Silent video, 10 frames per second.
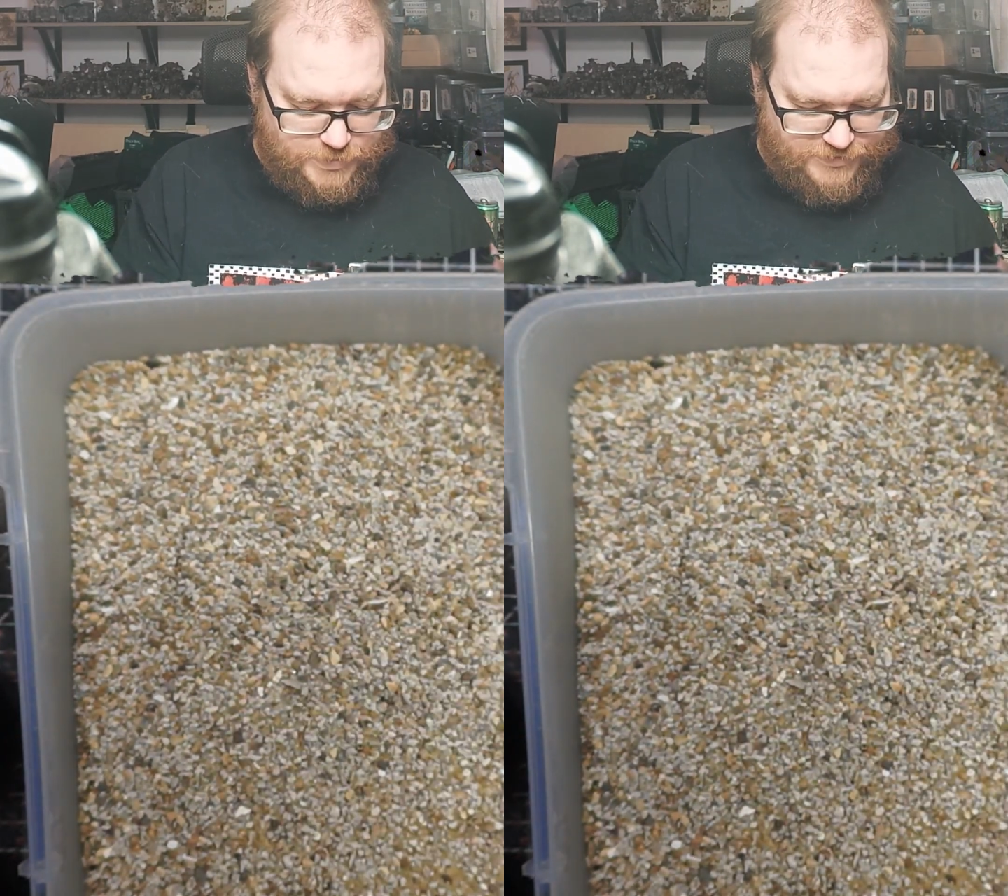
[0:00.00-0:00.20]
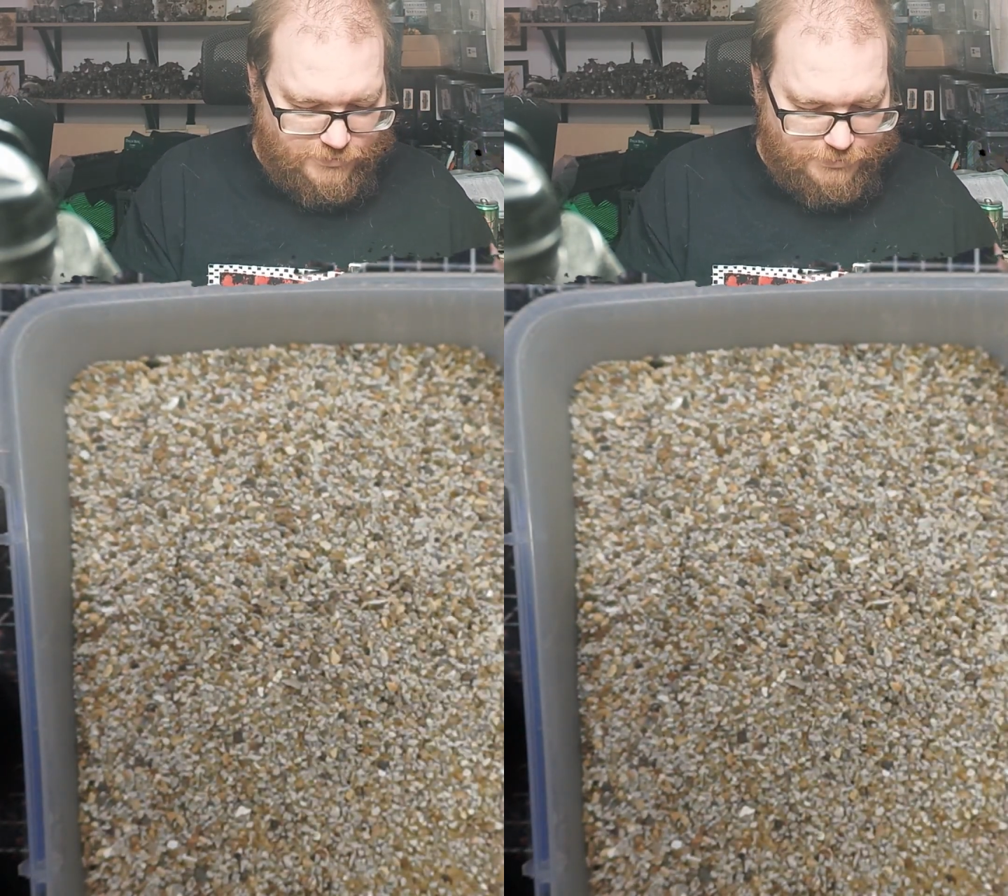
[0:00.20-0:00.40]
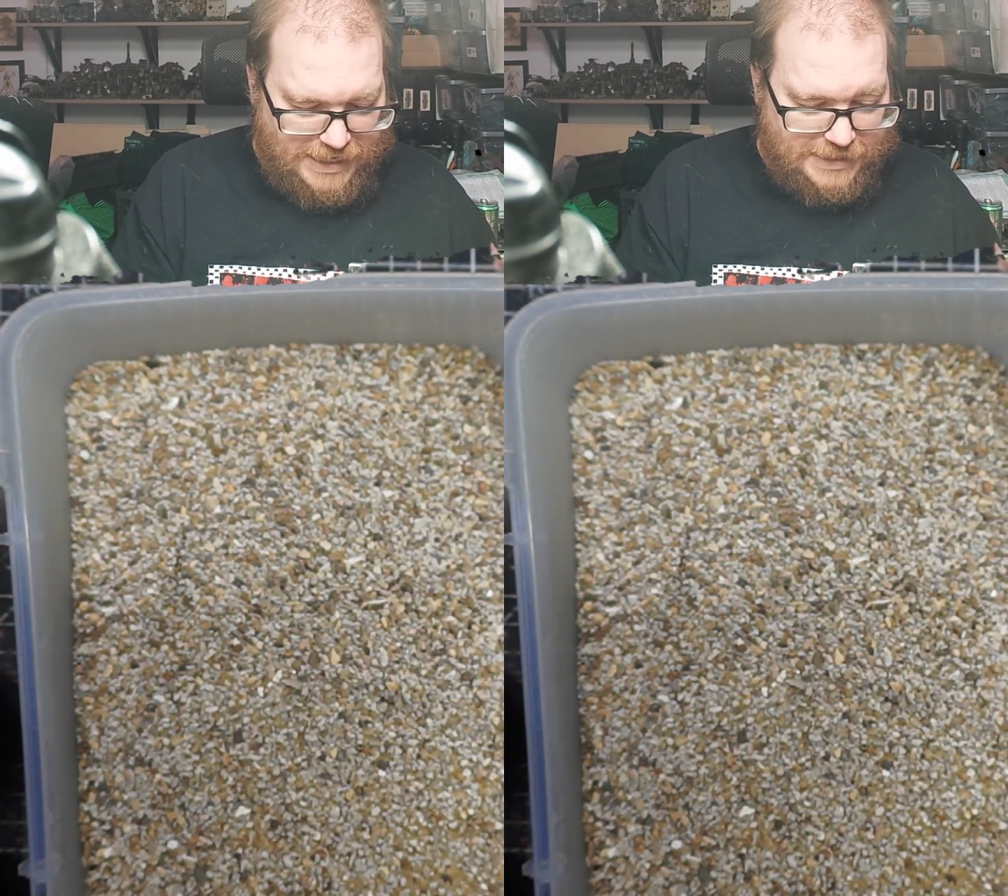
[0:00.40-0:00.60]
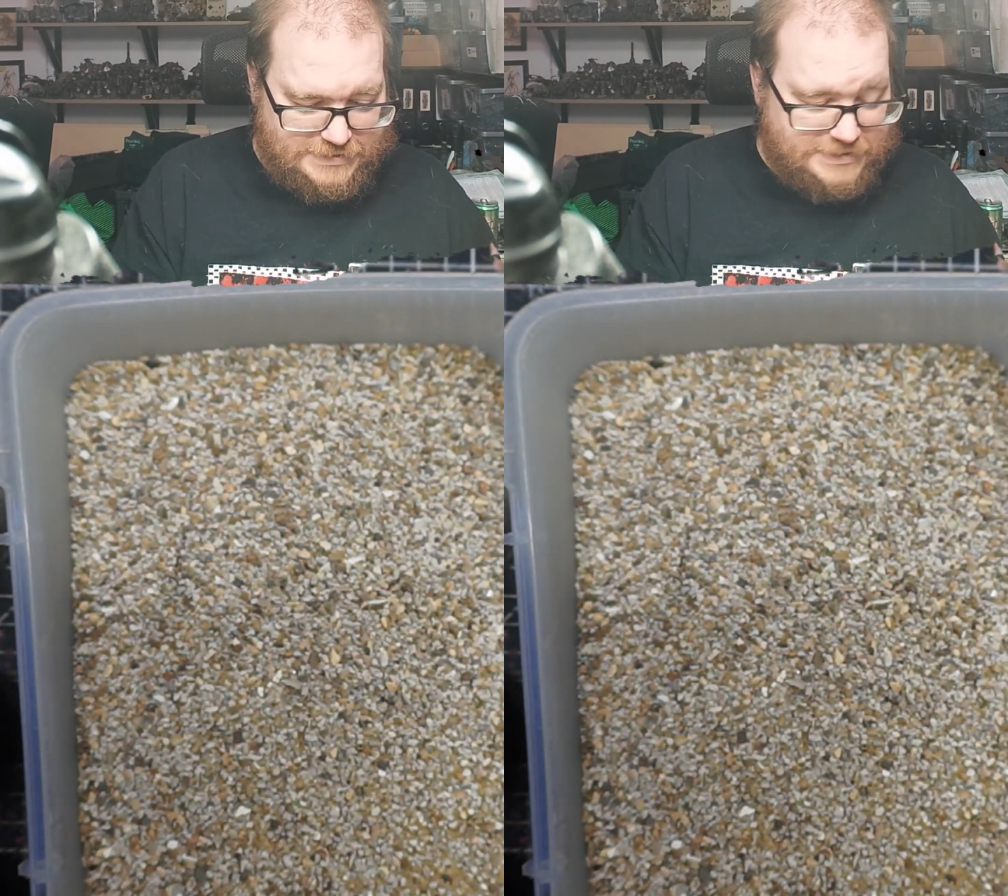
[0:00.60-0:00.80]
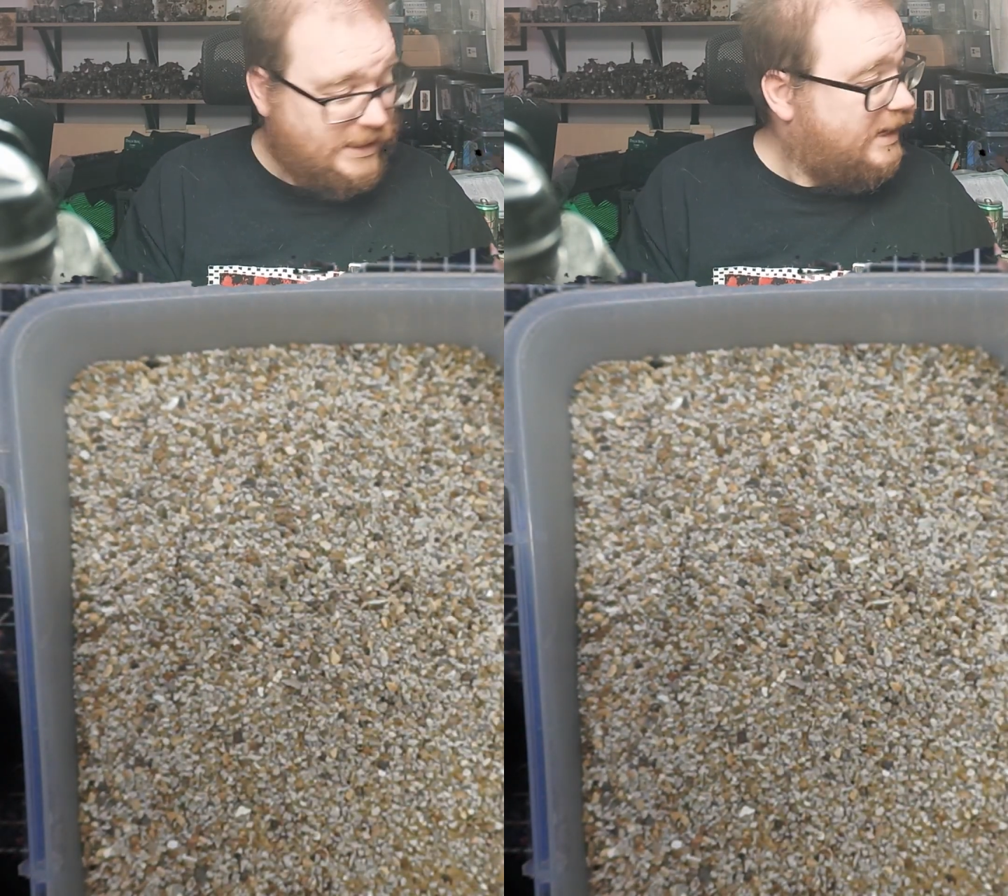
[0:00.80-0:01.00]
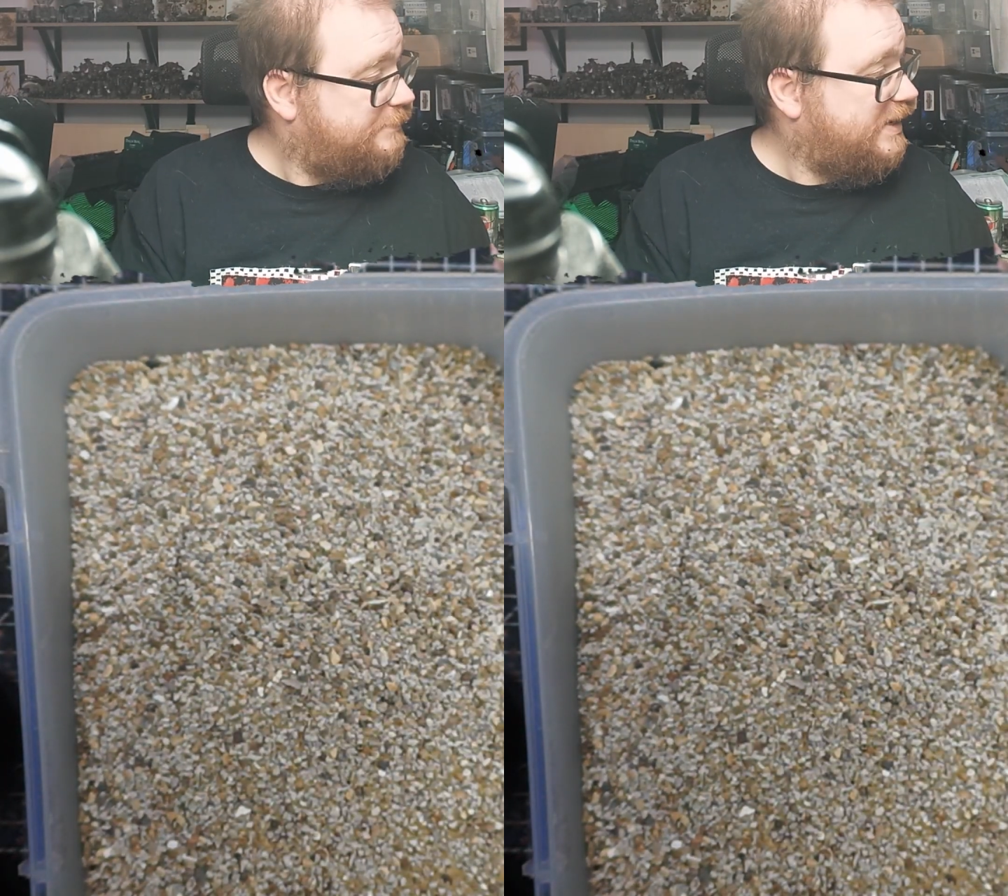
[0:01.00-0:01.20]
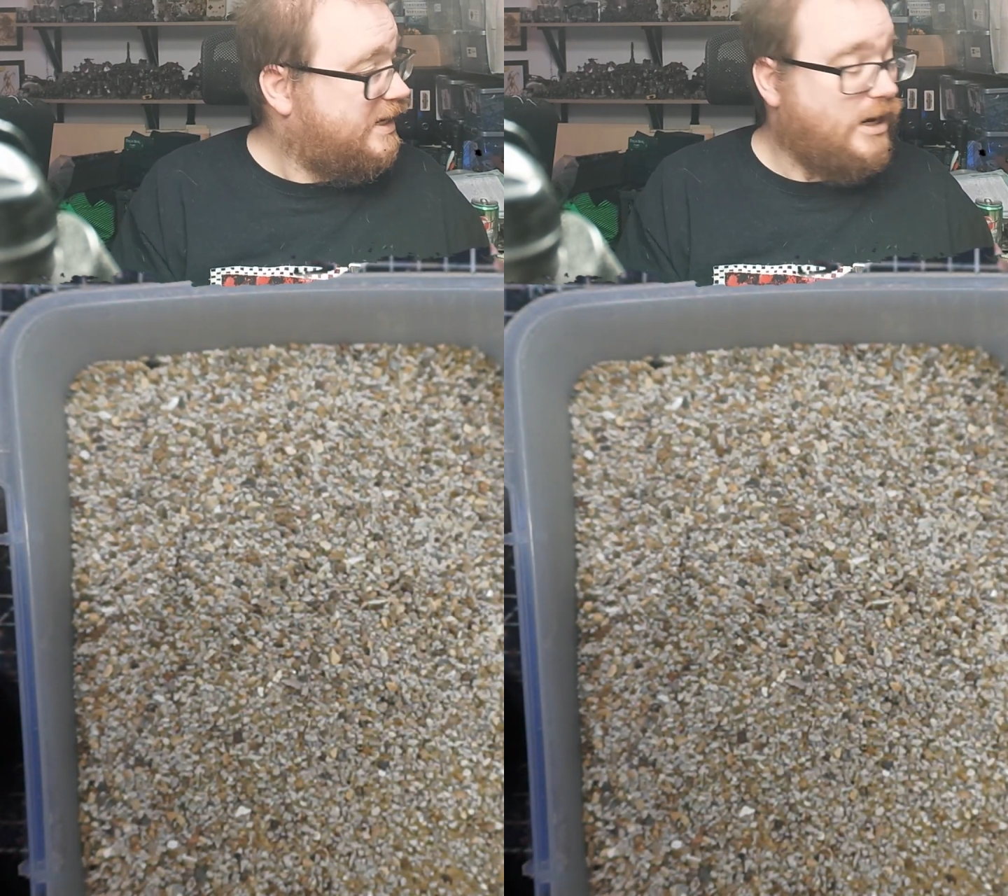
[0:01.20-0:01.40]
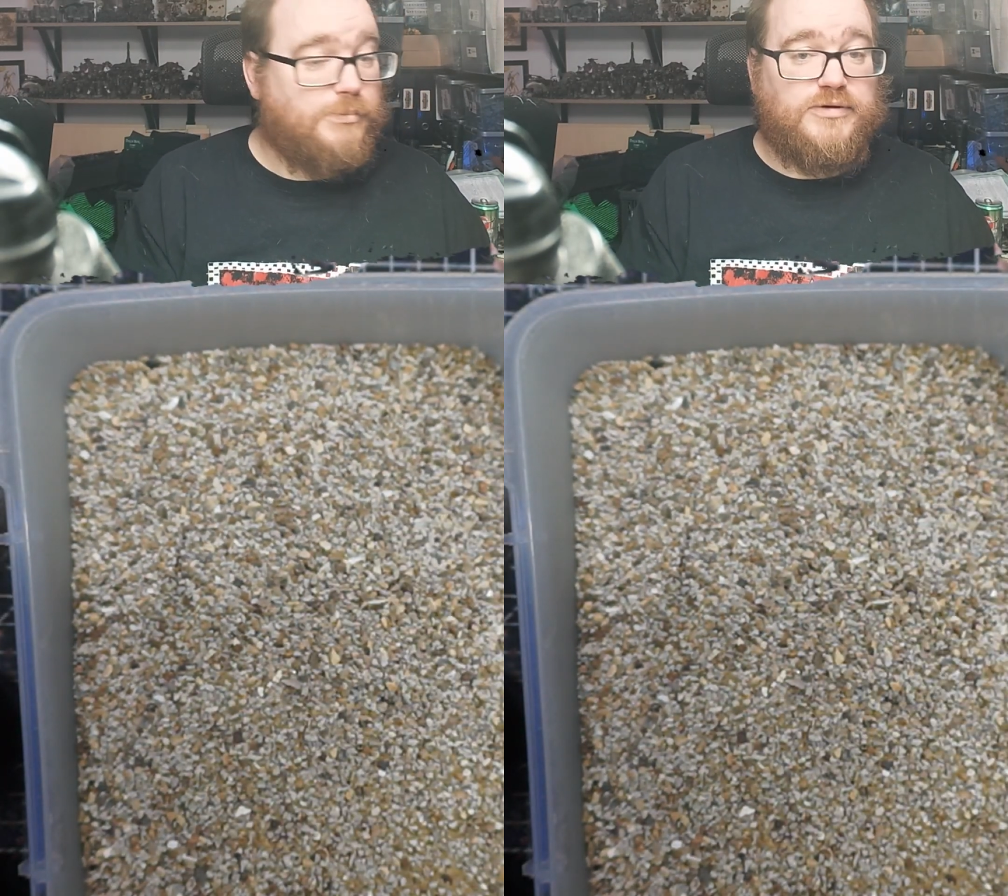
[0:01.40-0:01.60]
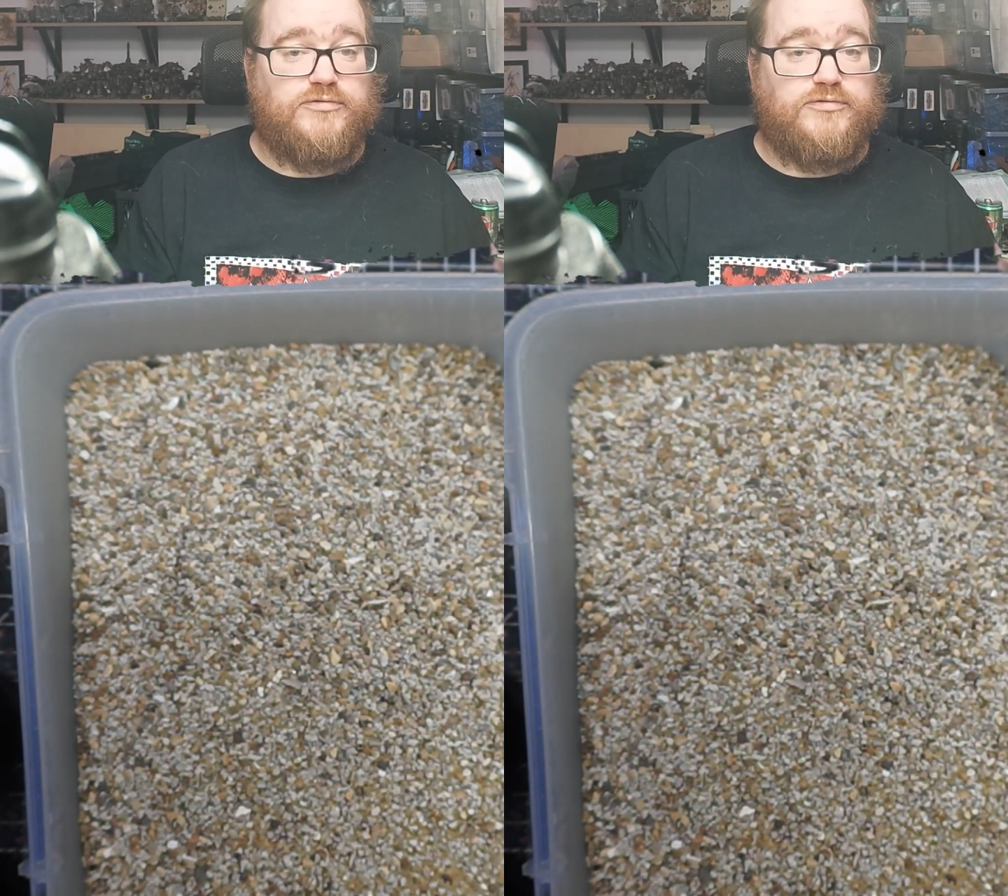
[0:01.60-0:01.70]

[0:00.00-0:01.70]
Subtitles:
different packs that I pick up